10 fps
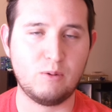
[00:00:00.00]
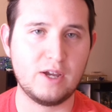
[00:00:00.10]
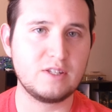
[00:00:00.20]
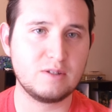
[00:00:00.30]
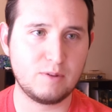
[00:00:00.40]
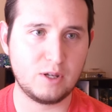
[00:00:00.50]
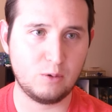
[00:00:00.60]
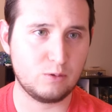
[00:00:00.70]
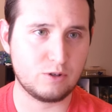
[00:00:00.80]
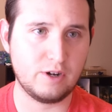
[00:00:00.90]
twice as many
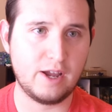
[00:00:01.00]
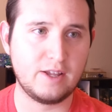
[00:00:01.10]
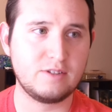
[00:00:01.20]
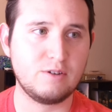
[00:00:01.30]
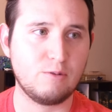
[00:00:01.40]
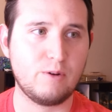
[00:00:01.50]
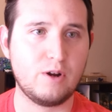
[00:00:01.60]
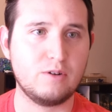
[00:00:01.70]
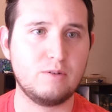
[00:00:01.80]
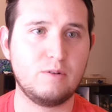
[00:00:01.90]
Ultra and Secret
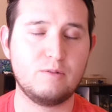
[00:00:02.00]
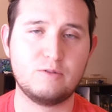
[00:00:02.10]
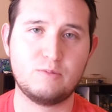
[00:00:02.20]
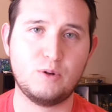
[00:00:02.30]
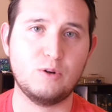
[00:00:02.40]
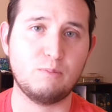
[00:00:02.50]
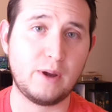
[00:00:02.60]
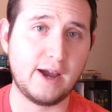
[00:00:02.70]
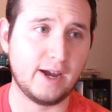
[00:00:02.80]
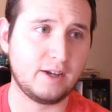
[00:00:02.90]
Rares per
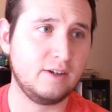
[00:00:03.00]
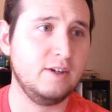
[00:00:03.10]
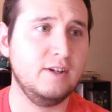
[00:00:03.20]
pack,